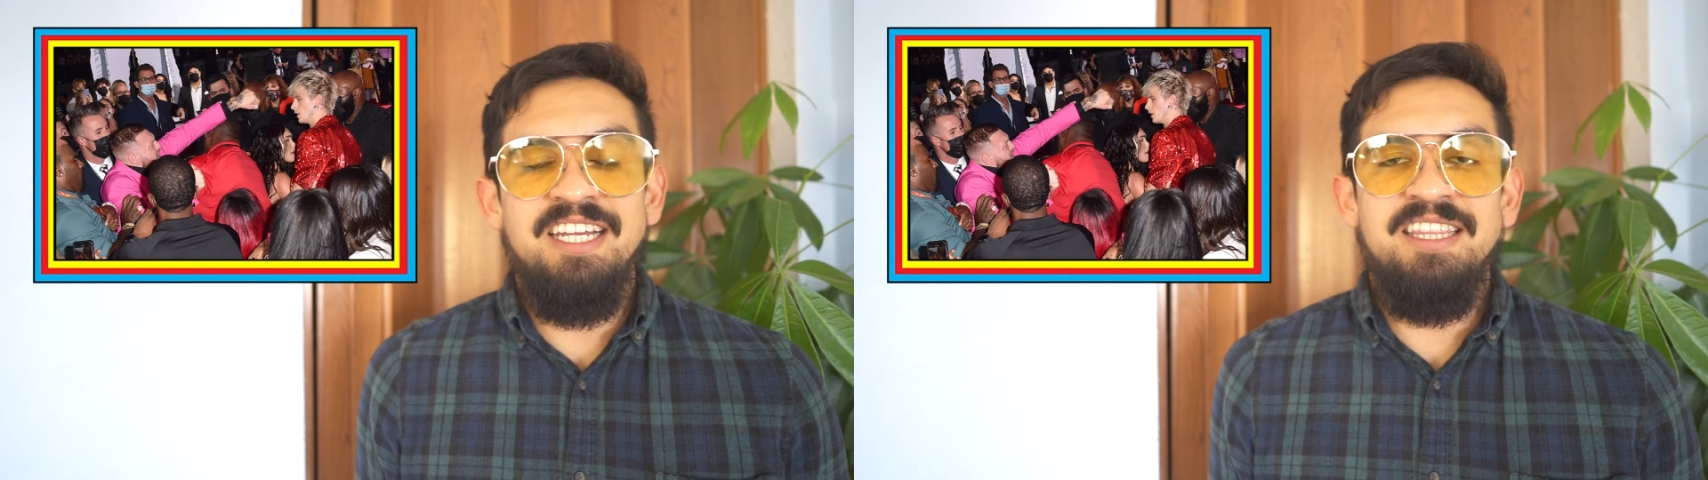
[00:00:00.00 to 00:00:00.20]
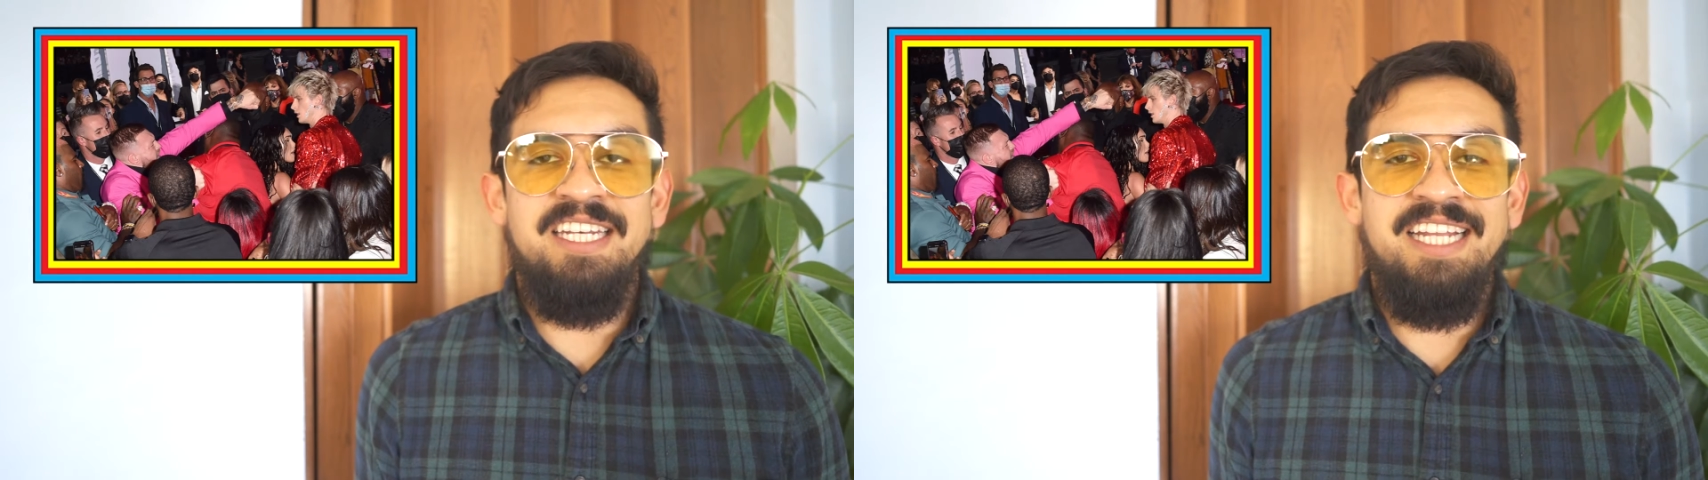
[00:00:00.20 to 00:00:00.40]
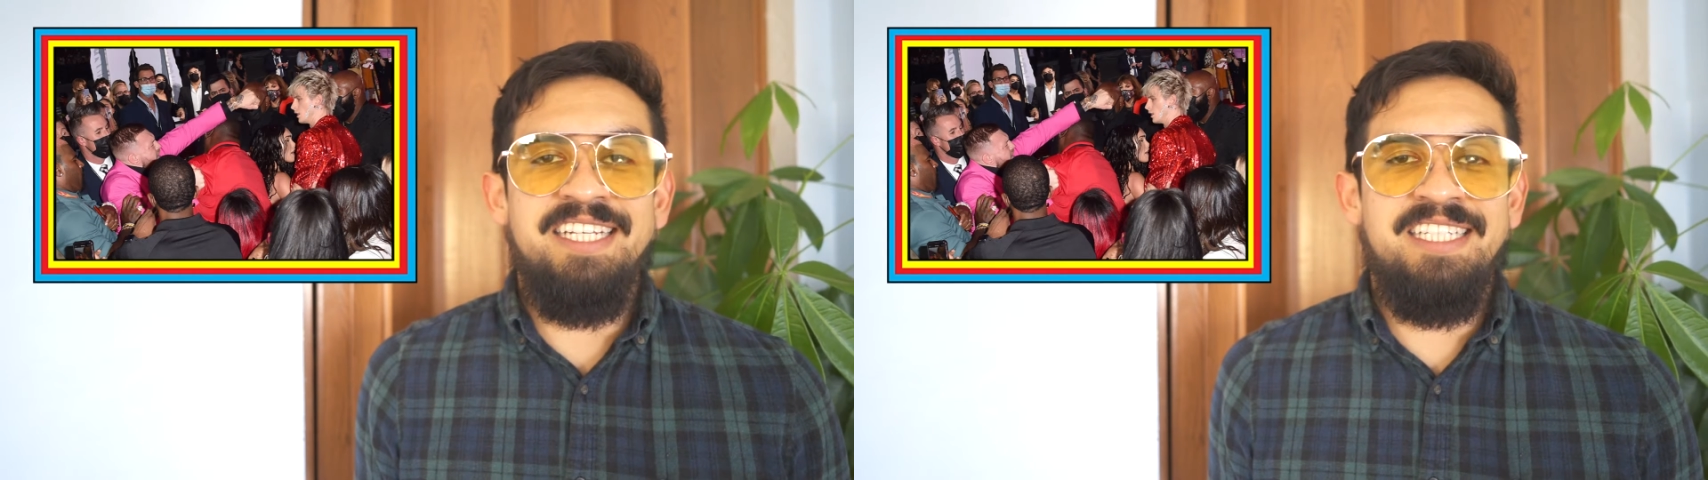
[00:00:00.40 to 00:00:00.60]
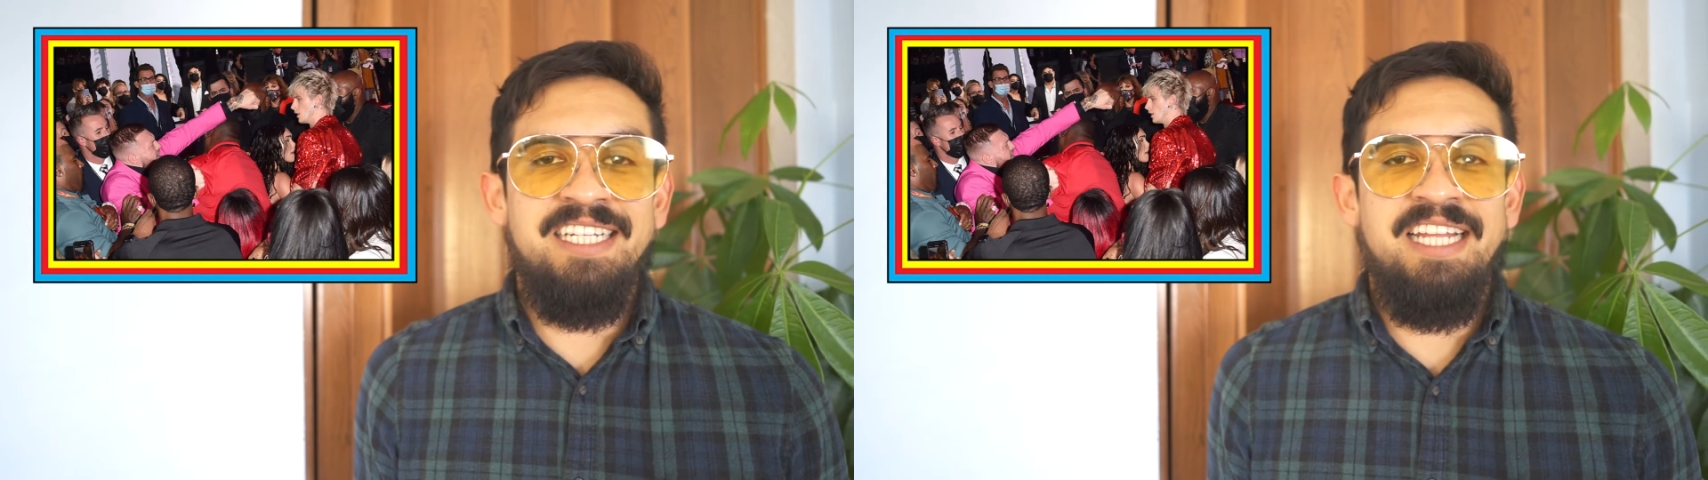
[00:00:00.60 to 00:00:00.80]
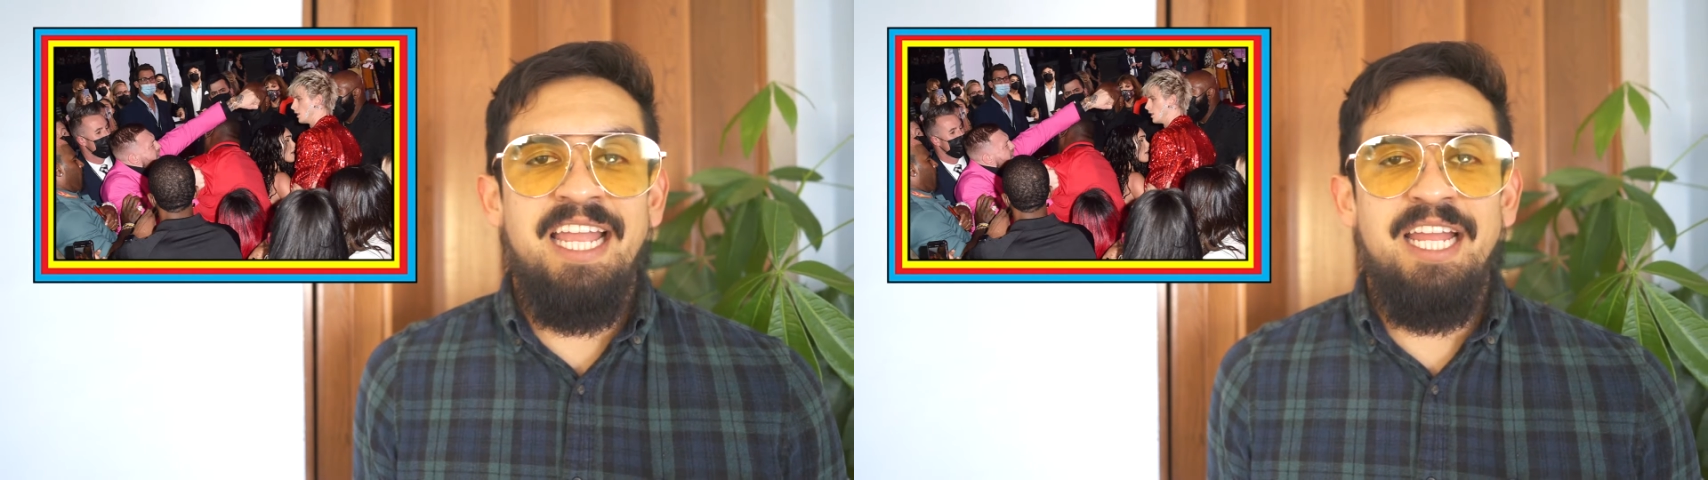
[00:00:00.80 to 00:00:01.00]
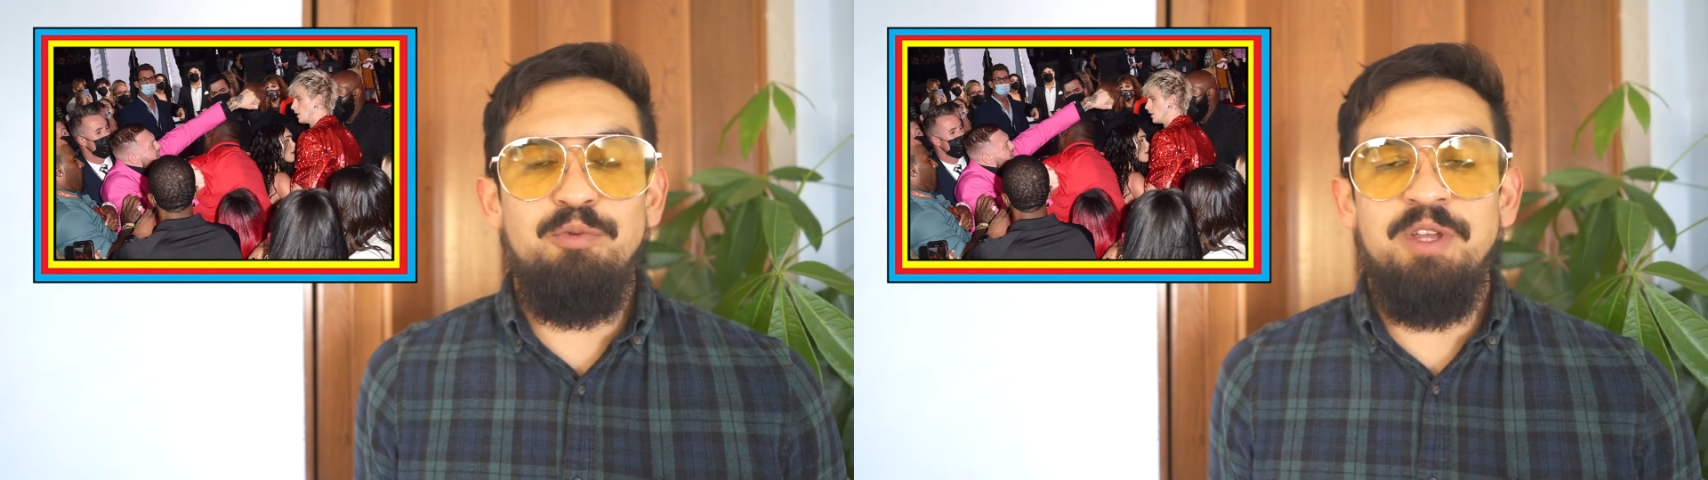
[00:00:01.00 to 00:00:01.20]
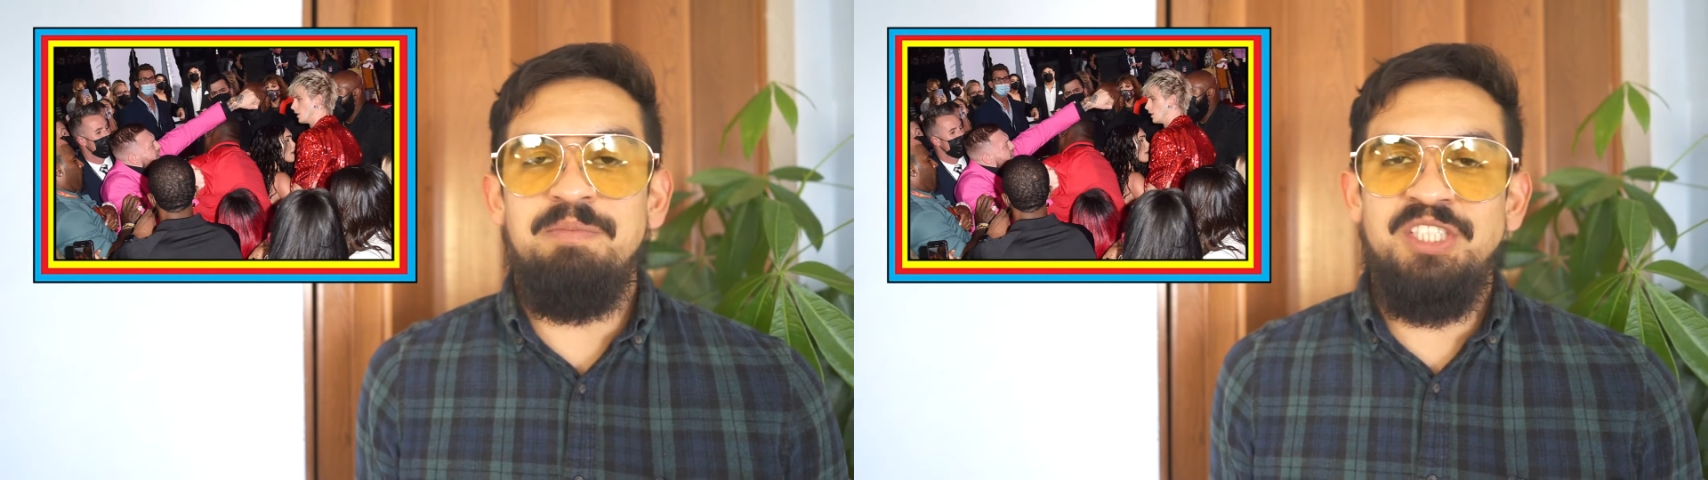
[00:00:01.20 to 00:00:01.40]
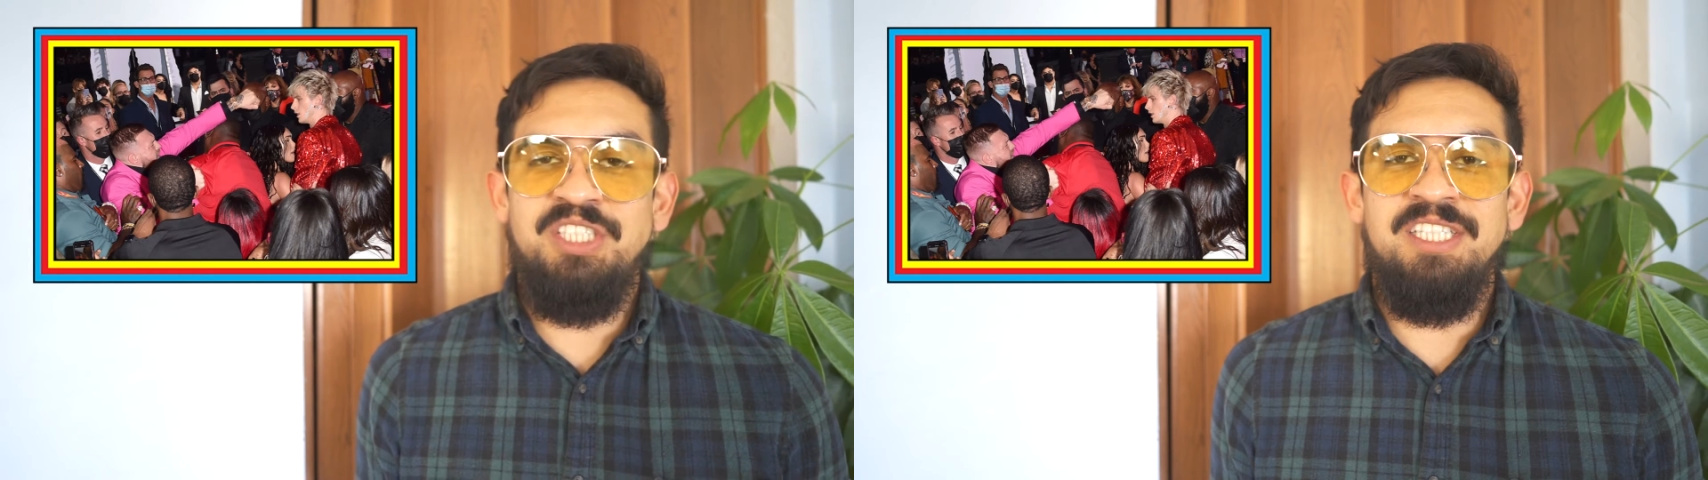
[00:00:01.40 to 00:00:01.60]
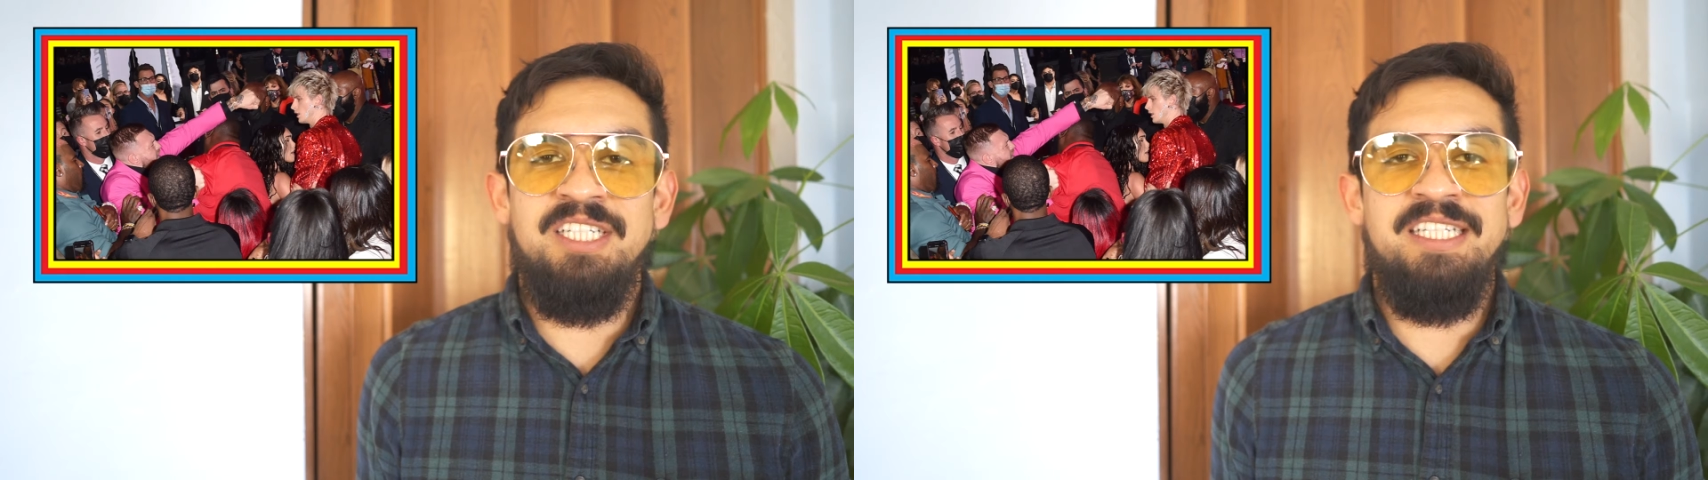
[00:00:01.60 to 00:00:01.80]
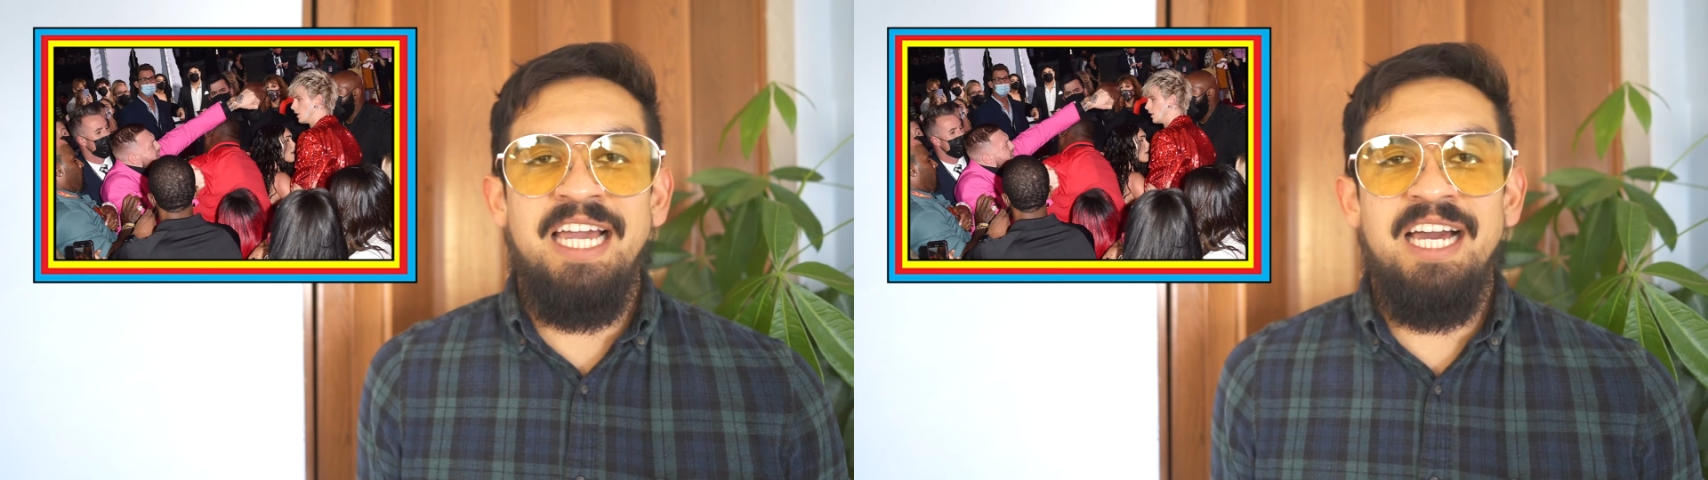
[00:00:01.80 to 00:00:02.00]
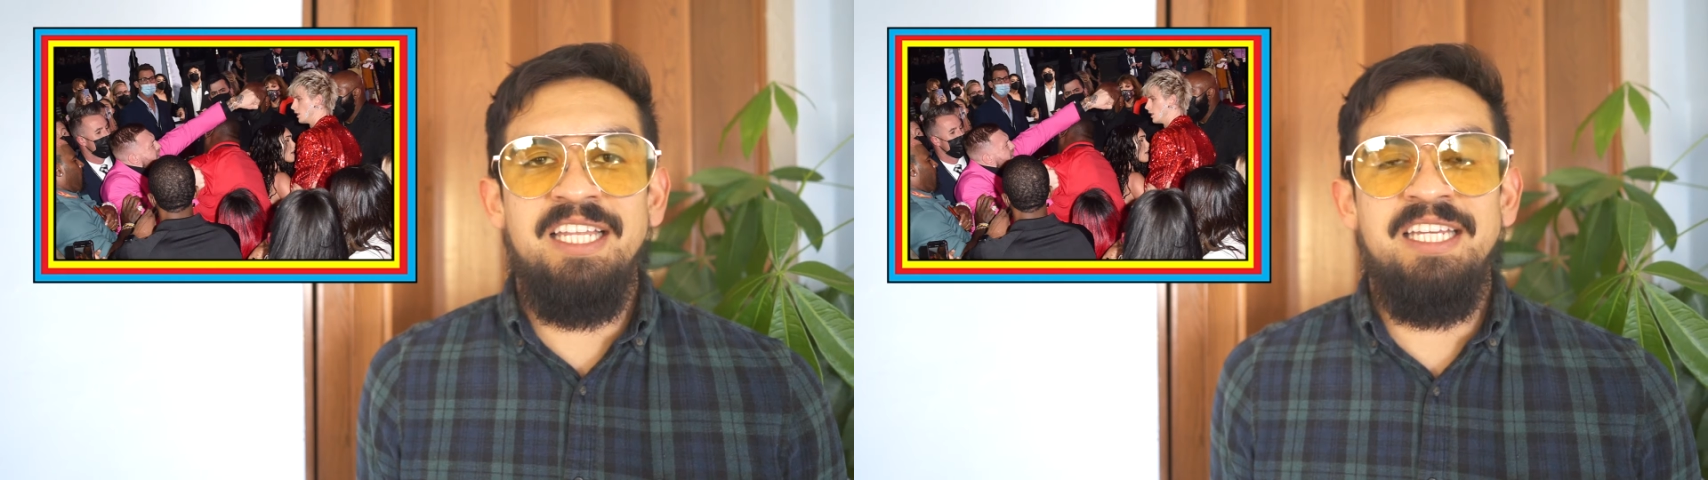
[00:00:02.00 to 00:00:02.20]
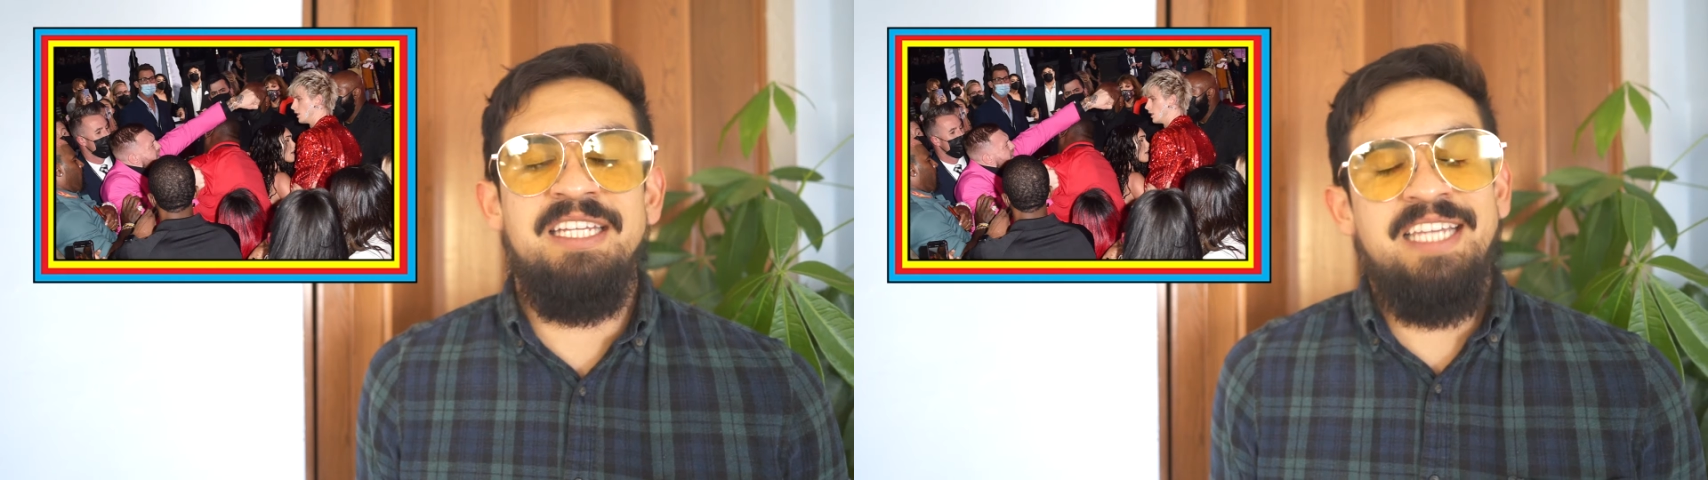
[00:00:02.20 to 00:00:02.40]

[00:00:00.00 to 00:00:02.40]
the night did end with Machine Gun Kelly